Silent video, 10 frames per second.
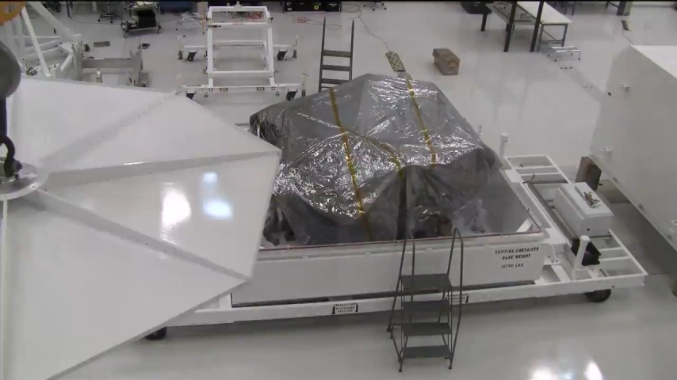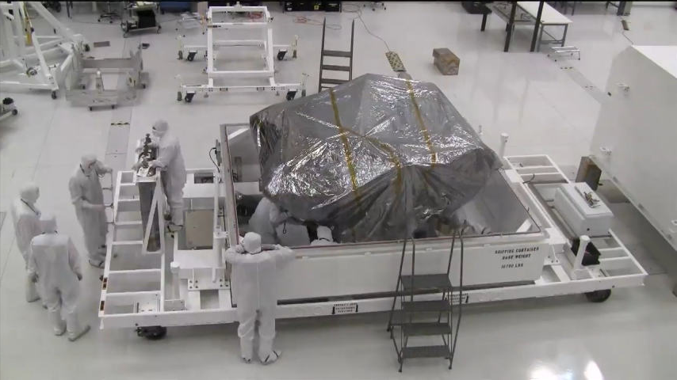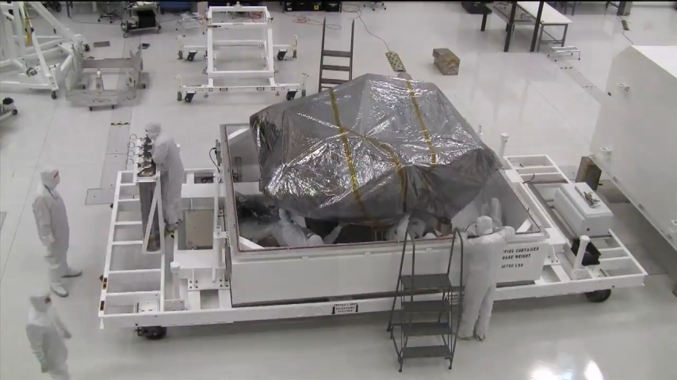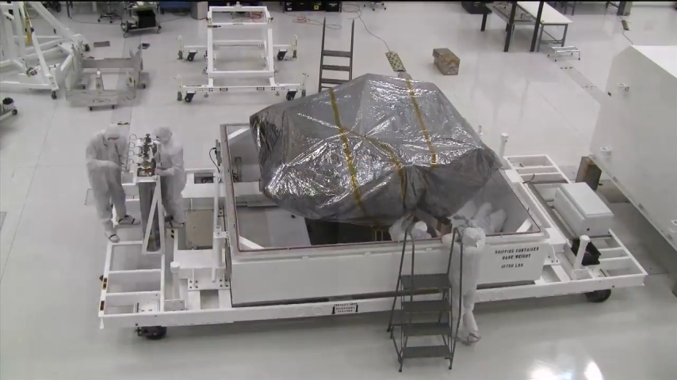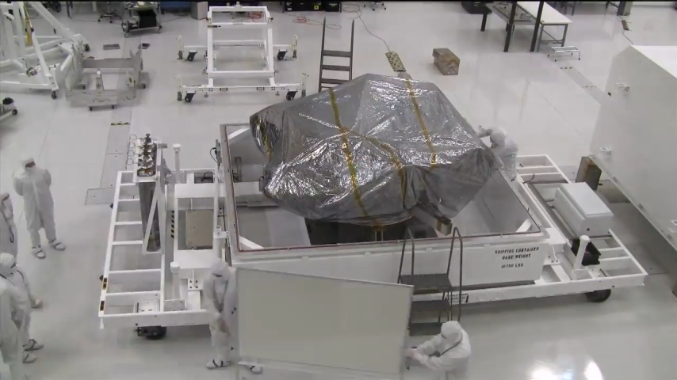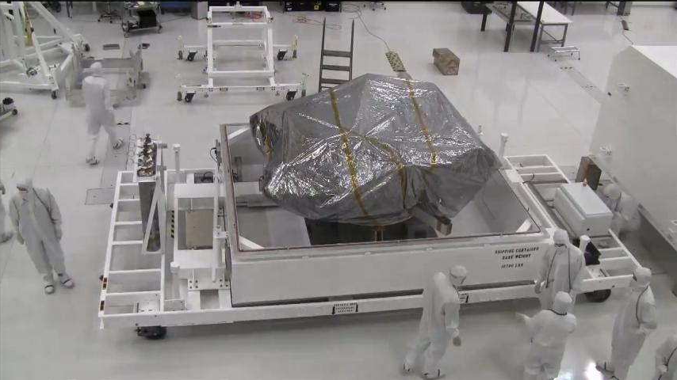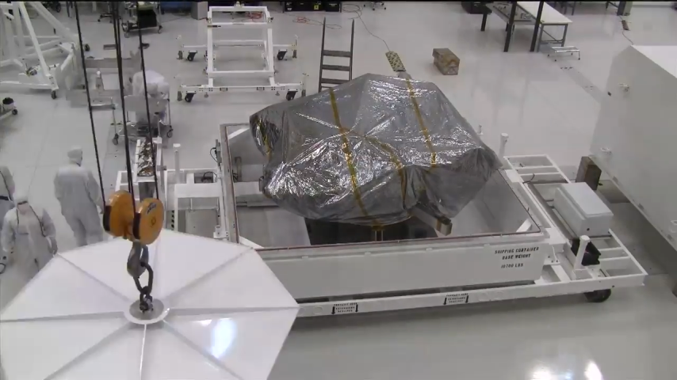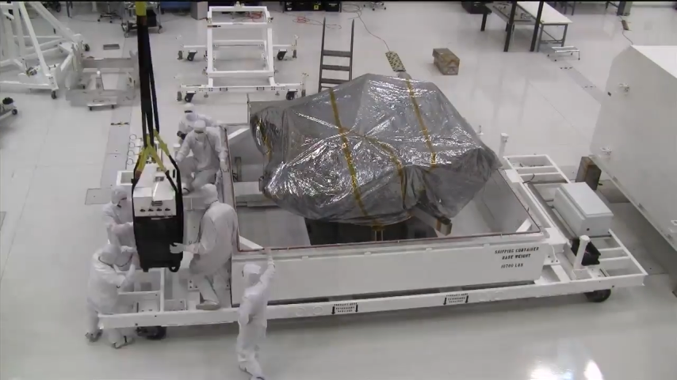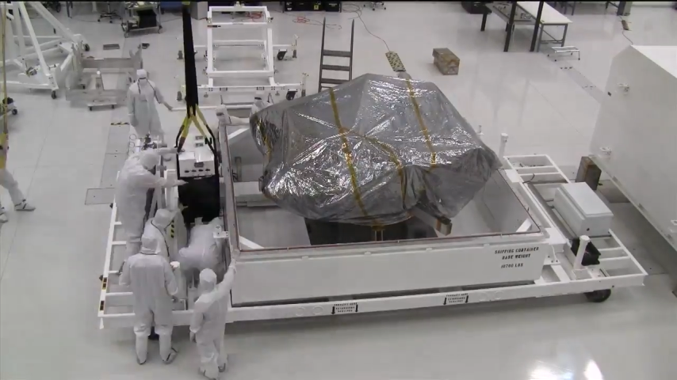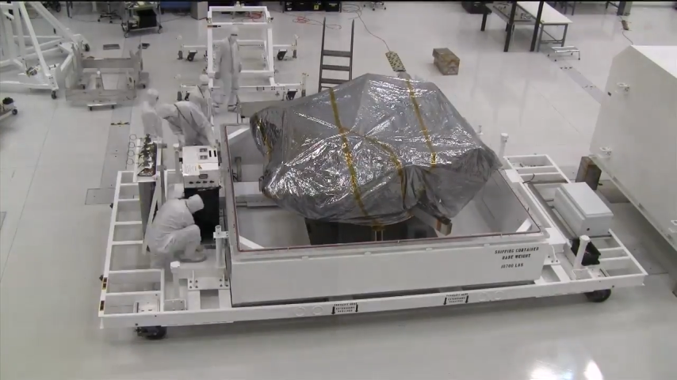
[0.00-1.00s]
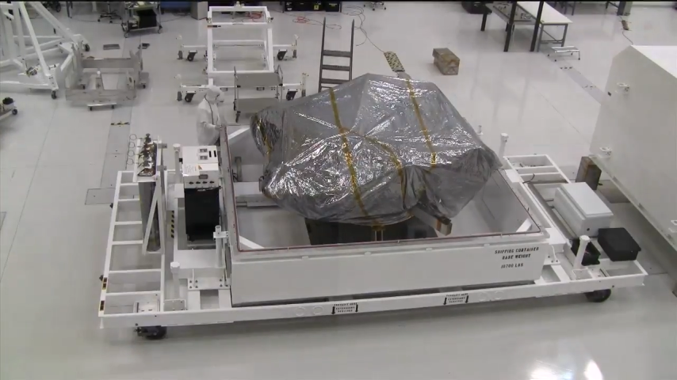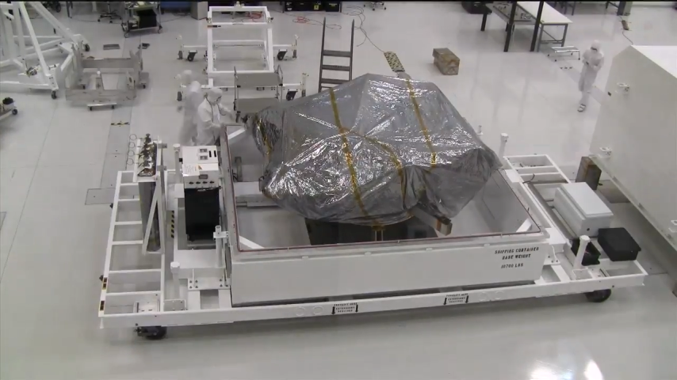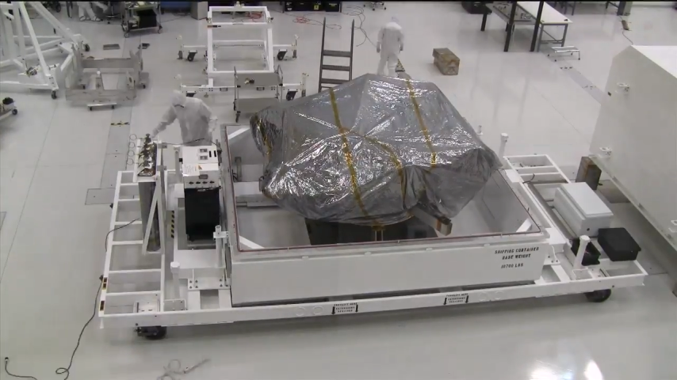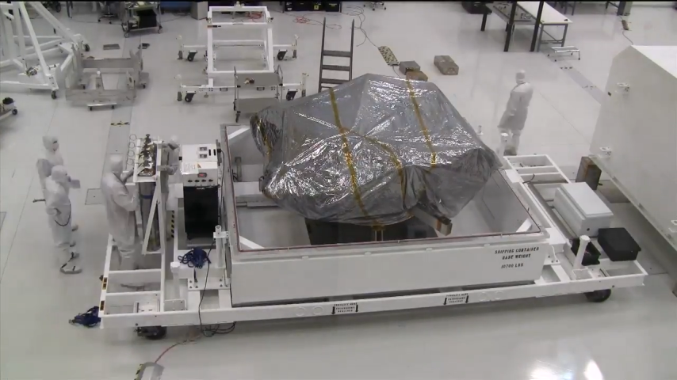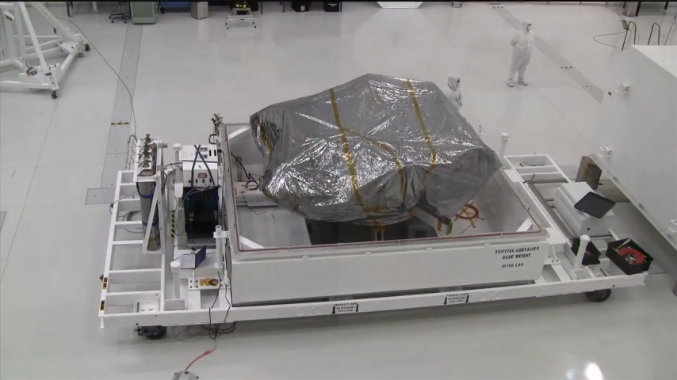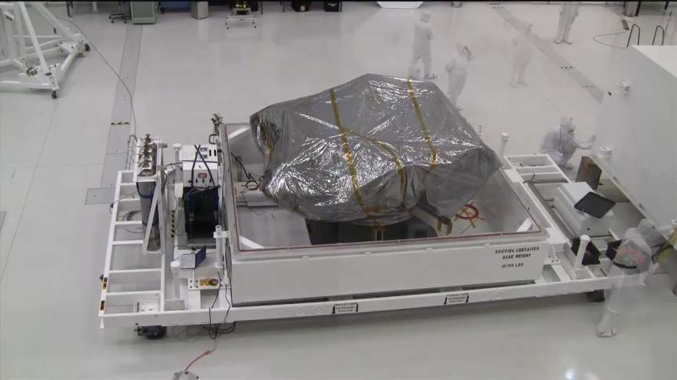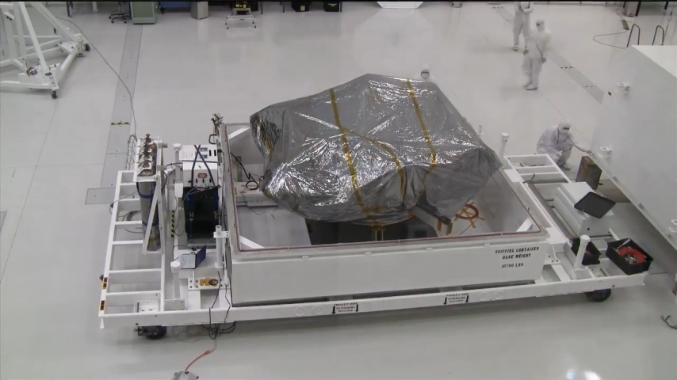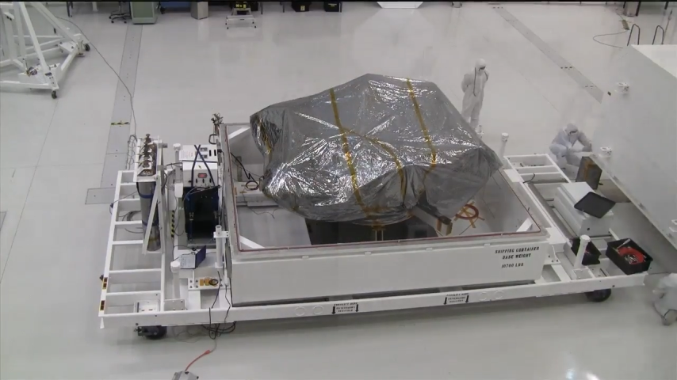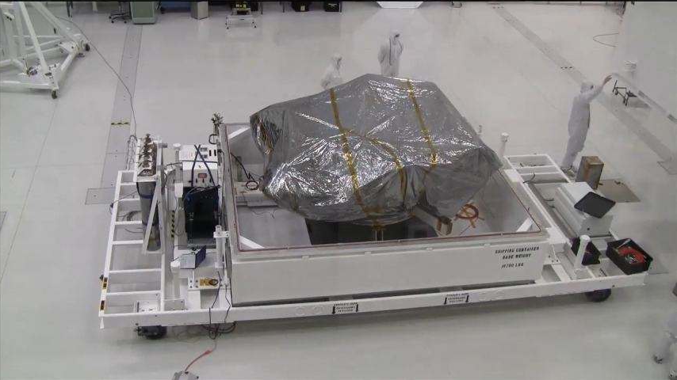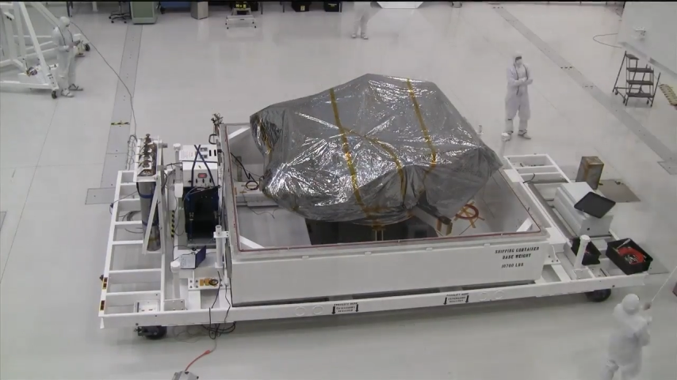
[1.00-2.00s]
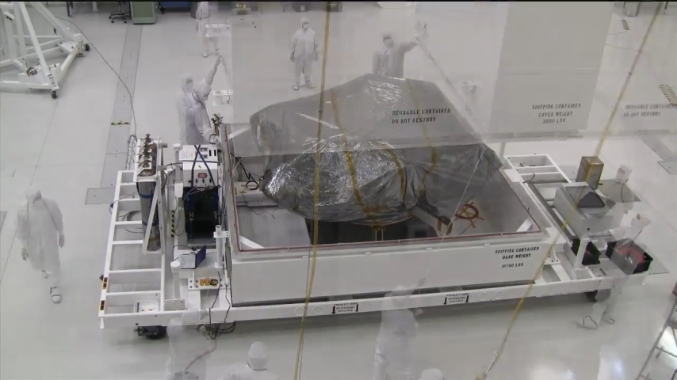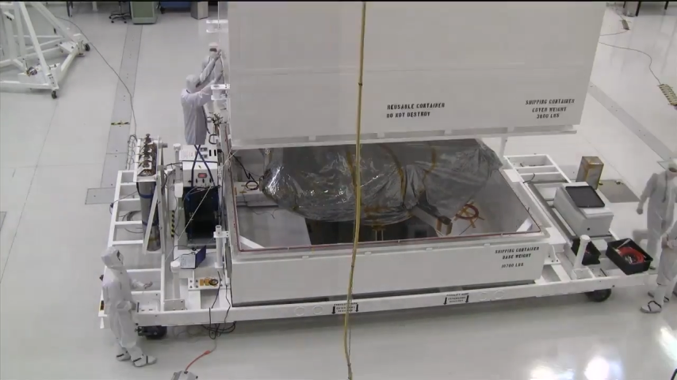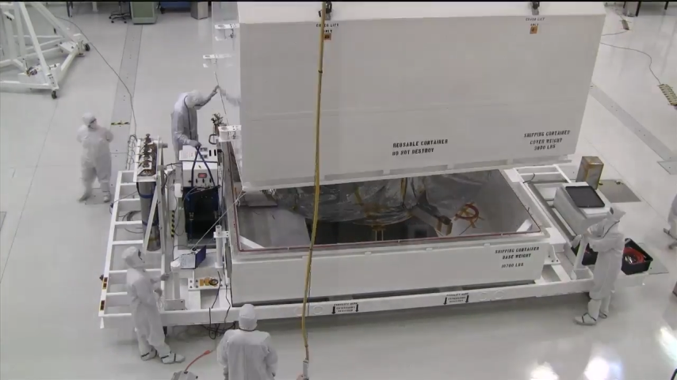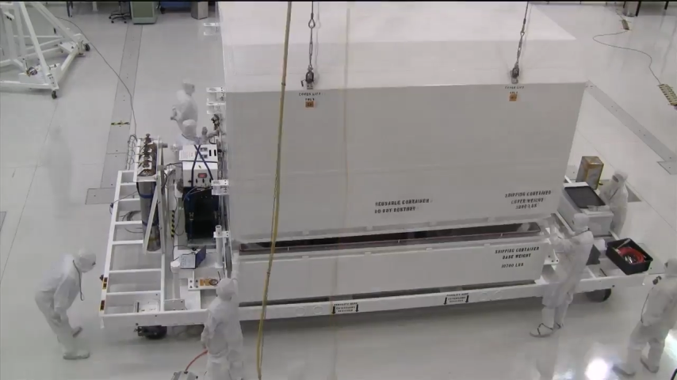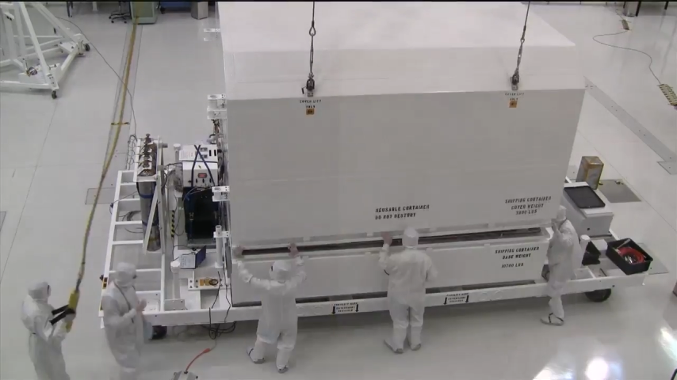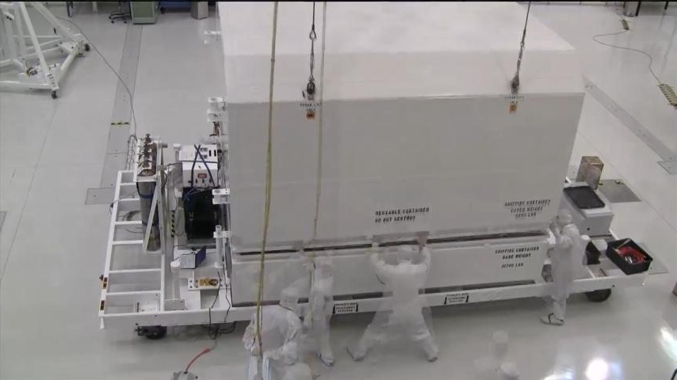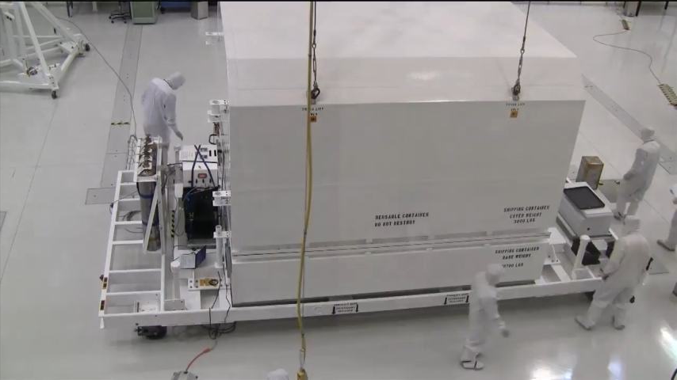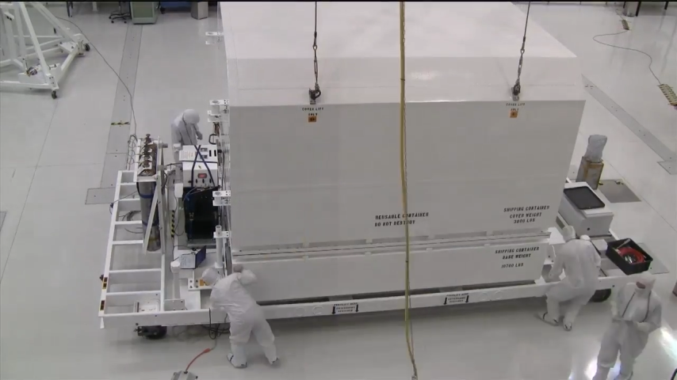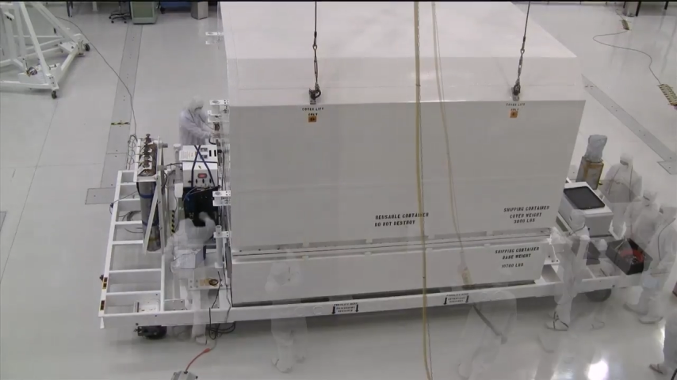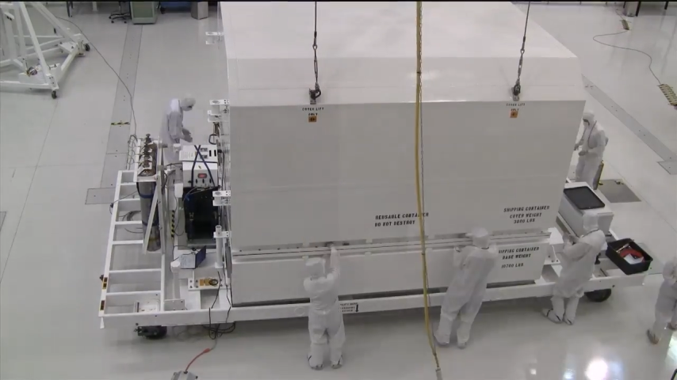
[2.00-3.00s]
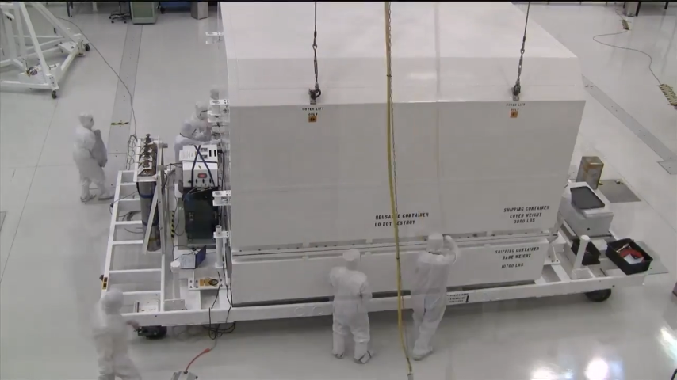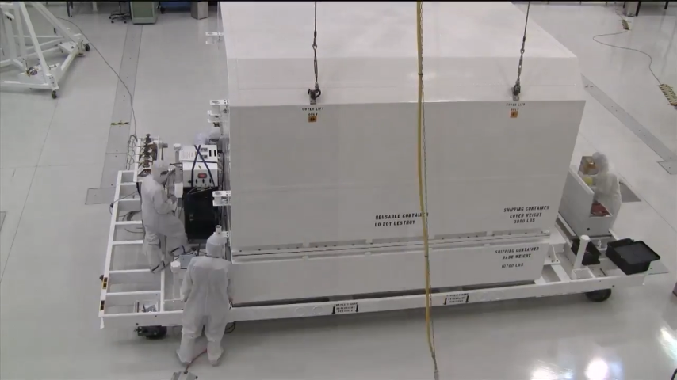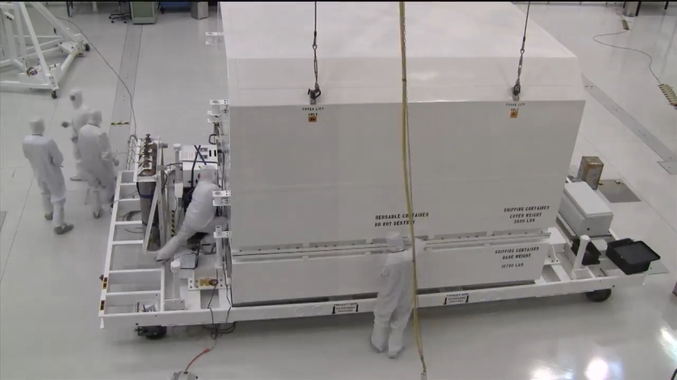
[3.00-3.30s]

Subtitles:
Nobody's mouth can be seen.